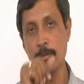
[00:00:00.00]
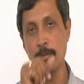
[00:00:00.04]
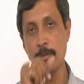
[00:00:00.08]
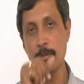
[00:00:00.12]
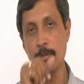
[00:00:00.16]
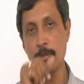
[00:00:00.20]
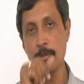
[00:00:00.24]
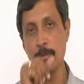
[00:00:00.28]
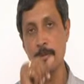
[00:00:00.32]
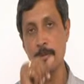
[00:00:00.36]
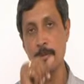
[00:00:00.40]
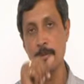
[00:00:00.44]

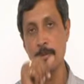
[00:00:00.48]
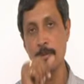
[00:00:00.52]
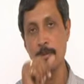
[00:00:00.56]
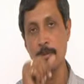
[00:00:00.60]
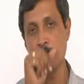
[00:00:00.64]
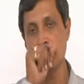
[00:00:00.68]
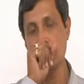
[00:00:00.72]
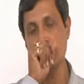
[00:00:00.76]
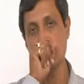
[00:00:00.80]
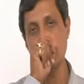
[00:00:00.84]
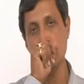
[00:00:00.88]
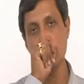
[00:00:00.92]
West Bengal,
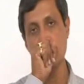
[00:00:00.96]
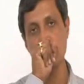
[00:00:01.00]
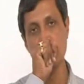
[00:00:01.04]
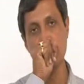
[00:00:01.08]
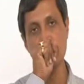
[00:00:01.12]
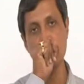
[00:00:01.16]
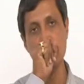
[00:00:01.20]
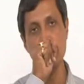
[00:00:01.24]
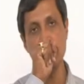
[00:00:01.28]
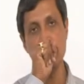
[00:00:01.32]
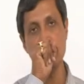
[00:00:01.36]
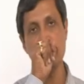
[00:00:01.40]

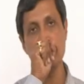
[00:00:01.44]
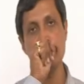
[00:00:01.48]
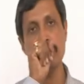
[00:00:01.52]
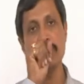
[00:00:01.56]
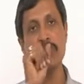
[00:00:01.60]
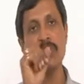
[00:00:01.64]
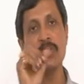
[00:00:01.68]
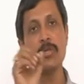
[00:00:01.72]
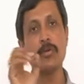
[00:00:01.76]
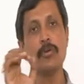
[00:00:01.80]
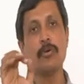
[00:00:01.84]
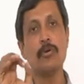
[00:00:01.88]

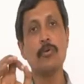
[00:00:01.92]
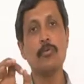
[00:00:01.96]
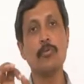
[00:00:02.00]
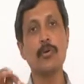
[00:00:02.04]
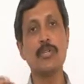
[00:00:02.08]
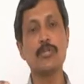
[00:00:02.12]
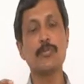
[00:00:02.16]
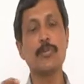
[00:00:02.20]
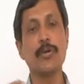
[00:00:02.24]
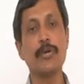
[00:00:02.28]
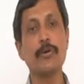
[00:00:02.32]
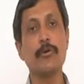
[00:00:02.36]

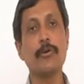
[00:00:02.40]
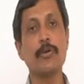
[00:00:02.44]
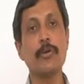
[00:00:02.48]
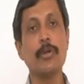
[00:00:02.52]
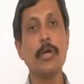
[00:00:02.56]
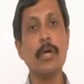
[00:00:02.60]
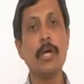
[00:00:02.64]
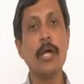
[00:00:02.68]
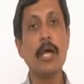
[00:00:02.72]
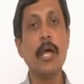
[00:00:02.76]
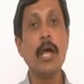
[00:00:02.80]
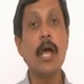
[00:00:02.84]
West Bengal,
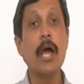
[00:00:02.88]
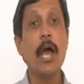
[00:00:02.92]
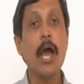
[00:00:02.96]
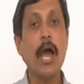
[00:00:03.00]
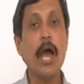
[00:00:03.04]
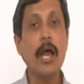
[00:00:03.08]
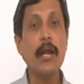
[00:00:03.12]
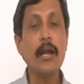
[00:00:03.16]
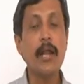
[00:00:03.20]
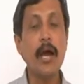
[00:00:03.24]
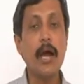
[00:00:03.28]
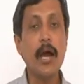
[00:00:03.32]

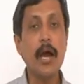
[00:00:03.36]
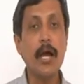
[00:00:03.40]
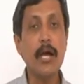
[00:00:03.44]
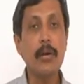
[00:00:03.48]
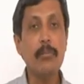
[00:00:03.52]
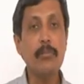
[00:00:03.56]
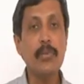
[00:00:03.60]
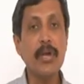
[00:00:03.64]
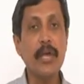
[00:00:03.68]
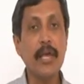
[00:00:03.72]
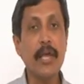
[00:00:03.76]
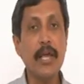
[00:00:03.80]
and I
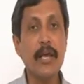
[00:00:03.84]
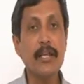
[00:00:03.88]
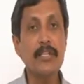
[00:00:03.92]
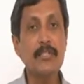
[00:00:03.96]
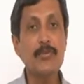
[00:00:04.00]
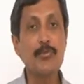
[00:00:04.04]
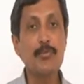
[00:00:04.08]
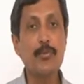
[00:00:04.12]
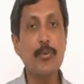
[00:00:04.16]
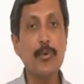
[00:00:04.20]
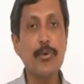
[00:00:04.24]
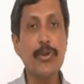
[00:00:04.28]
am
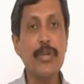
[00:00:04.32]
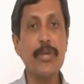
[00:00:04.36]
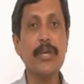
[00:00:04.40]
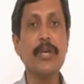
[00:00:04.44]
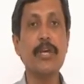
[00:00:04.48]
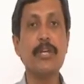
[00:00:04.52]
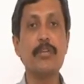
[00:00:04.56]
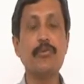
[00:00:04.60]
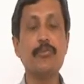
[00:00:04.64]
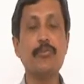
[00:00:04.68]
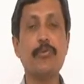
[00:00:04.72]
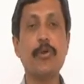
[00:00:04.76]
exporting
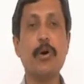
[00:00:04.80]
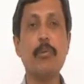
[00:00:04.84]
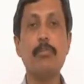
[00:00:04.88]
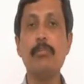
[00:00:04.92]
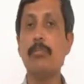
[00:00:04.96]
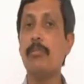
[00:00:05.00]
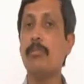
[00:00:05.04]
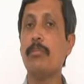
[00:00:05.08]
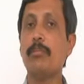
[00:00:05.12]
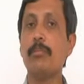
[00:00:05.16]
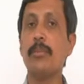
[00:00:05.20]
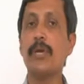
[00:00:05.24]
it from
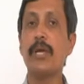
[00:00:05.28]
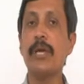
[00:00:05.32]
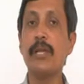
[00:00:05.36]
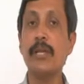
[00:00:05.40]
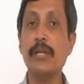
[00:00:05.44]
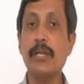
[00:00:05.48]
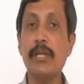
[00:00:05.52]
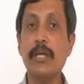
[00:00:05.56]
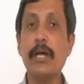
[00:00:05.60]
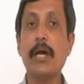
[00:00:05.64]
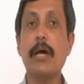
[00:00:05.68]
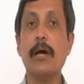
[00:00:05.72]

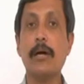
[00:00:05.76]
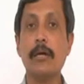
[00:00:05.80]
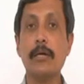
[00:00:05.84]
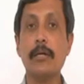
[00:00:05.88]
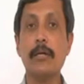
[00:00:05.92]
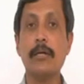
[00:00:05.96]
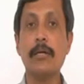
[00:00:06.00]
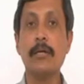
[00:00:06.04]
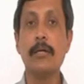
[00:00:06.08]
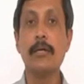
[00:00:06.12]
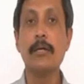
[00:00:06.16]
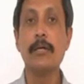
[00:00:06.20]
India.
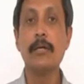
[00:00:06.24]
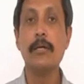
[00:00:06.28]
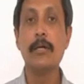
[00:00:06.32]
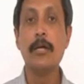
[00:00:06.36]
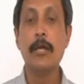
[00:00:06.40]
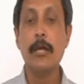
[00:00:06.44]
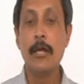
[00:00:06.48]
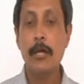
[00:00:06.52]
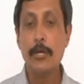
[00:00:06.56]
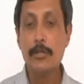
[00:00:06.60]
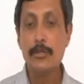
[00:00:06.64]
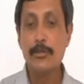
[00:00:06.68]

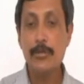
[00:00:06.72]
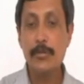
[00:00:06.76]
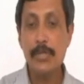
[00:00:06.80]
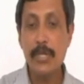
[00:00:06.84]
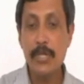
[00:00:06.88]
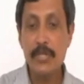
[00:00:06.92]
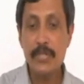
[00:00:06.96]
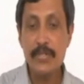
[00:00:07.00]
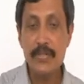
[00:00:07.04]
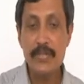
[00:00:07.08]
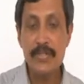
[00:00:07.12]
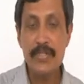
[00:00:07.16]
So the
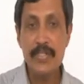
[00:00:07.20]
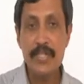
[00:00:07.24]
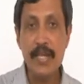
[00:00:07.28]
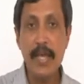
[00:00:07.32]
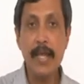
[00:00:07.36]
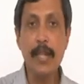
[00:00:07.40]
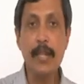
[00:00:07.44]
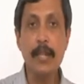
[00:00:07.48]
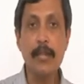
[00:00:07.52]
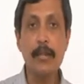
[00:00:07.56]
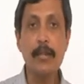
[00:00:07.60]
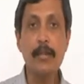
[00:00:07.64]

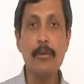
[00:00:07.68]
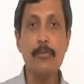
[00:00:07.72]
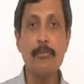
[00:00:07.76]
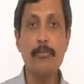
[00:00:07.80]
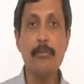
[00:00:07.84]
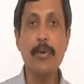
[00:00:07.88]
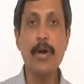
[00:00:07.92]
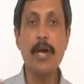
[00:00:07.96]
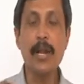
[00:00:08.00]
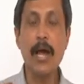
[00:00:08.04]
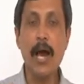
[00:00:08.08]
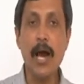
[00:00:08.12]
sale
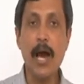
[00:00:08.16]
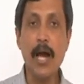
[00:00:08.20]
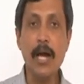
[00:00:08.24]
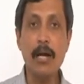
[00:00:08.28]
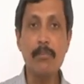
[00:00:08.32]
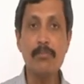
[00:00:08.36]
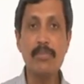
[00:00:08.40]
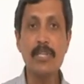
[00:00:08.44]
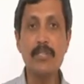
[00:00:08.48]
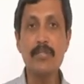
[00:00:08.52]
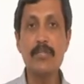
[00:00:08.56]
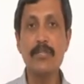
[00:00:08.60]
where I
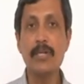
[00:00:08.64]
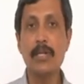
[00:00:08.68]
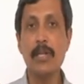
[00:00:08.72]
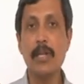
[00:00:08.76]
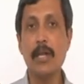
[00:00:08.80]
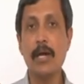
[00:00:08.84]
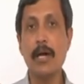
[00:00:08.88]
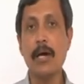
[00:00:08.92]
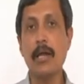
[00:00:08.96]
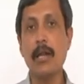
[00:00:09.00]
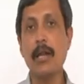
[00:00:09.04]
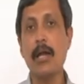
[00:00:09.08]
am the
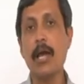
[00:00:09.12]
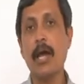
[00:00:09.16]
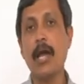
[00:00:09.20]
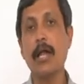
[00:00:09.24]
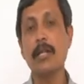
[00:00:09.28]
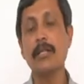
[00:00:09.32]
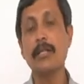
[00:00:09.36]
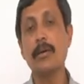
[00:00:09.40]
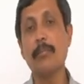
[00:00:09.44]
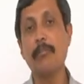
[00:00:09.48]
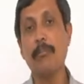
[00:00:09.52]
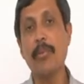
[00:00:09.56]
seller
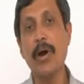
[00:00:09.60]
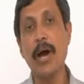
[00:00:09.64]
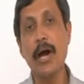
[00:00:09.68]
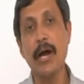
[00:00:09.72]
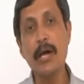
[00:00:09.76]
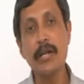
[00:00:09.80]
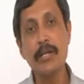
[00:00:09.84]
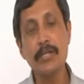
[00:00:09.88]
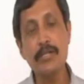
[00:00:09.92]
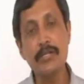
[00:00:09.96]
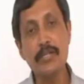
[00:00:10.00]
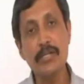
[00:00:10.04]
and the
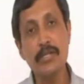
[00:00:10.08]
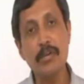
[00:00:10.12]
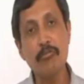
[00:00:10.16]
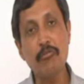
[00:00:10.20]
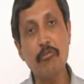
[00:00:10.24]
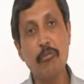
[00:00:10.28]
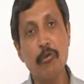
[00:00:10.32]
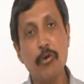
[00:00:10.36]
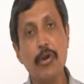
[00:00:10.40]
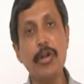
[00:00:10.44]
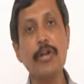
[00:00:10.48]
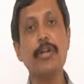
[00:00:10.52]
buyer is in a
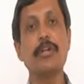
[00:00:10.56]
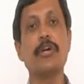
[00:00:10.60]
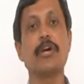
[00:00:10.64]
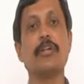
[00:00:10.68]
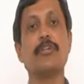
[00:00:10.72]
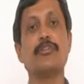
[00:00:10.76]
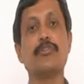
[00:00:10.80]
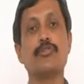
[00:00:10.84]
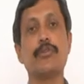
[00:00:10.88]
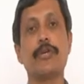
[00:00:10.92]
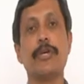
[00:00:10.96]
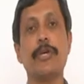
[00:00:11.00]
foreign
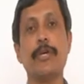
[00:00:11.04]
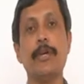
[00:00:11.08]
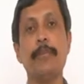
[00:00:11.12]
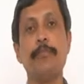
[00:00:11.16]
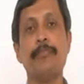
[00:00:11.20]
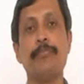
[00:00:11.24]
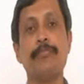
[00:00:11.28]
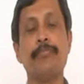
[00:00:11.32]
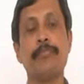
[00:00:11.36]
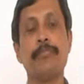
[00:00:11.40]
country,